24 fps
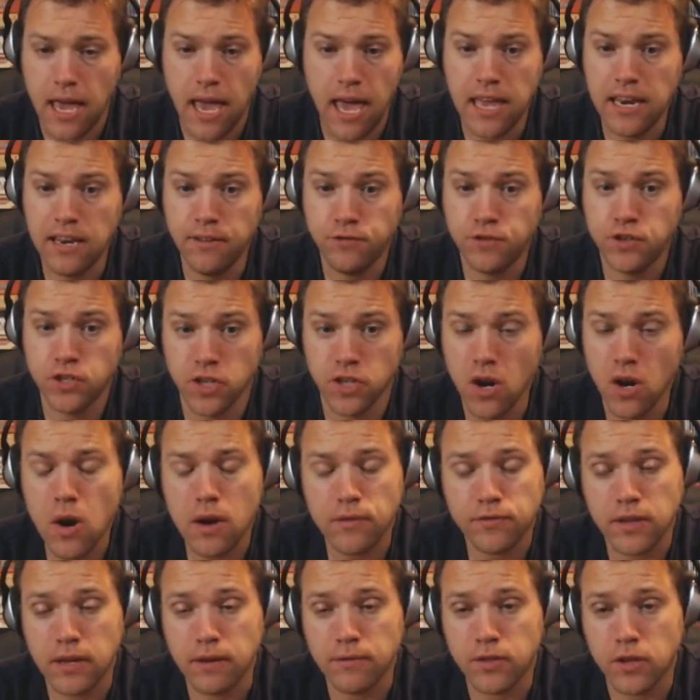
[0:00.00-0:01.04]
And if so,
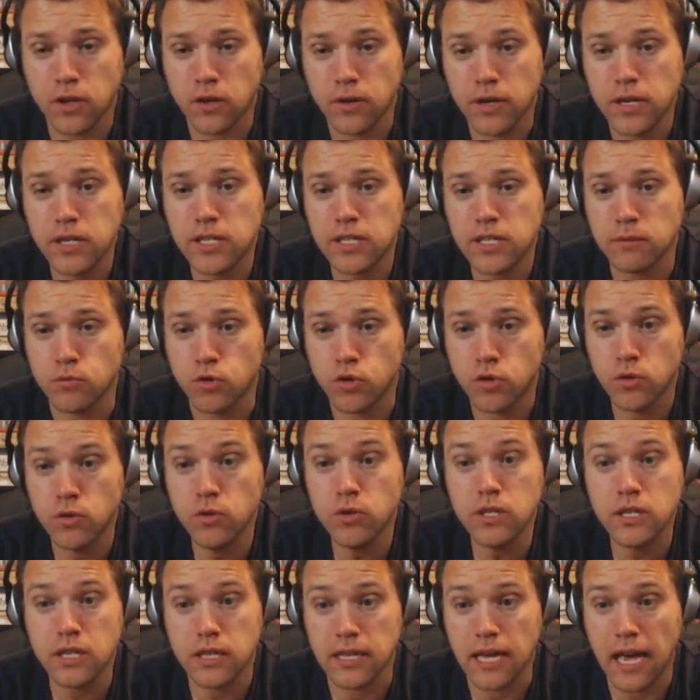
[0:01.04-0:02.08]
if there is some
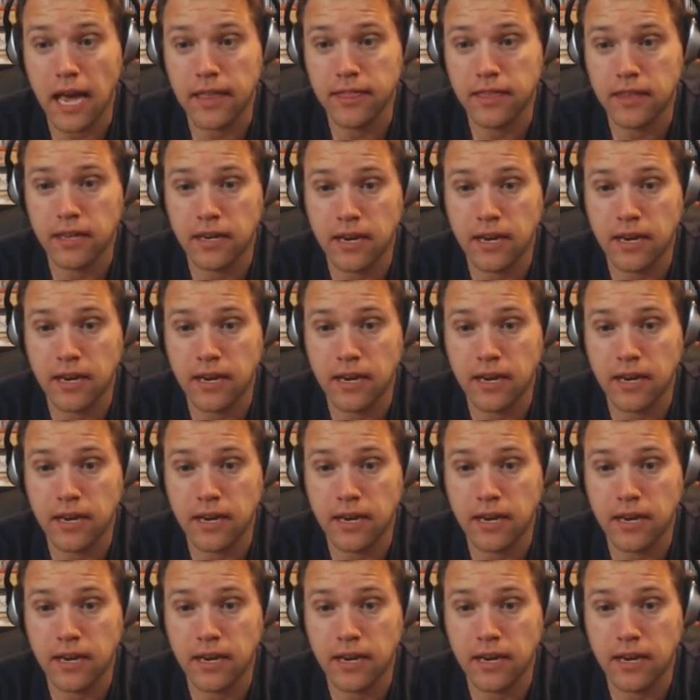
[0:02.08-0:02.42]
truth to that,